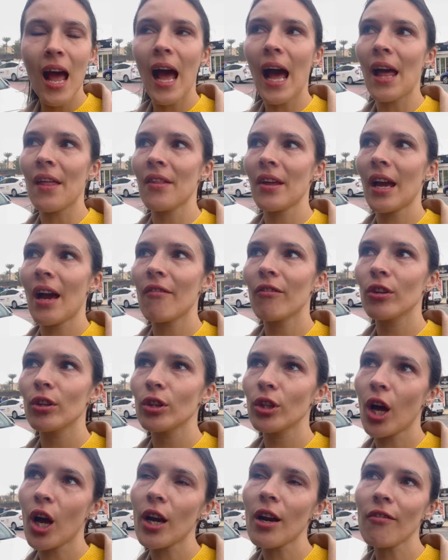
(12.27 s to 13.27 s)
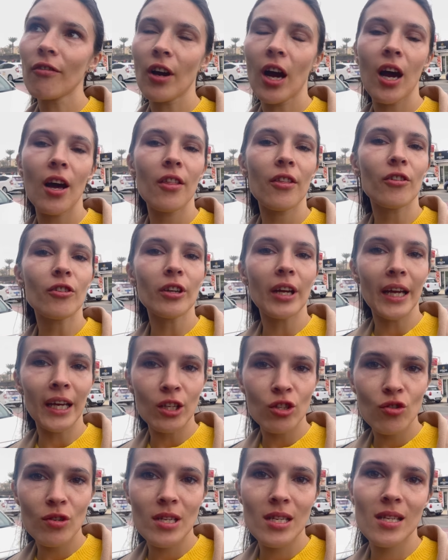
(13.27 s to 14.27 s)
And they have a lot of other
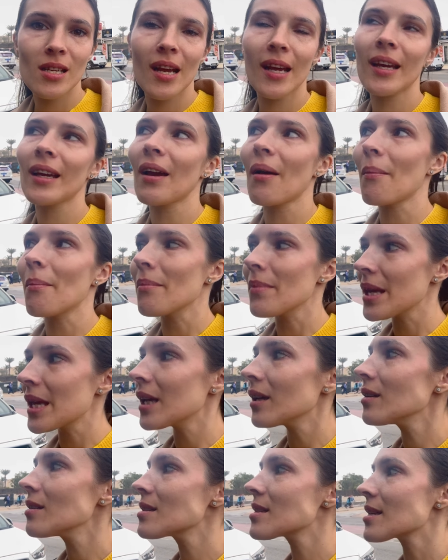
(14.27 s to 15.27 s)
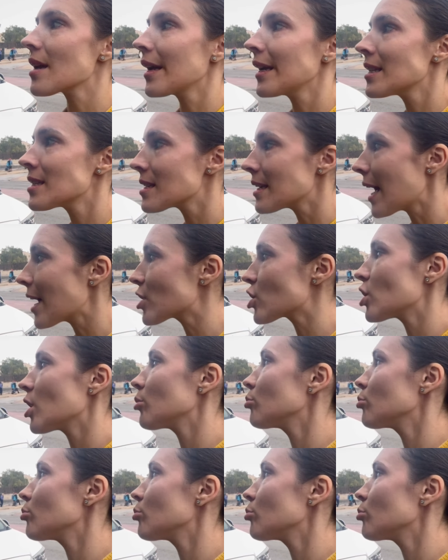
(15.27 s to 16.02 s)
interesting meals, international